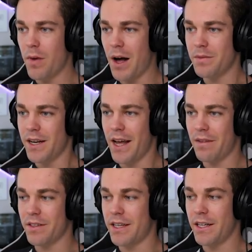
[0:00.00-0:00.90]
mobs that I
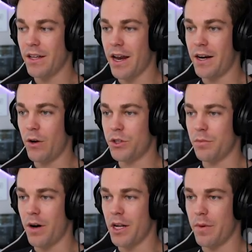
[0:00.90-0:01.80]
have to kill at an
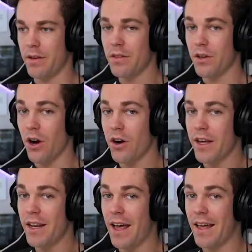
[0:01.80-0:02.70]
ocean monument, the
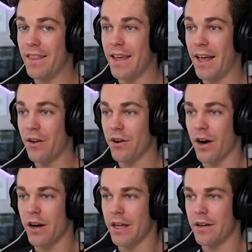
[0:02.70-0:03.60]
Guardian and the Elder
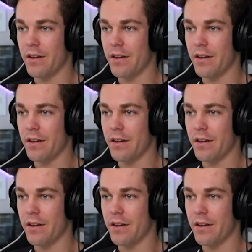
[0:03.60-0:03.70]
Guardian.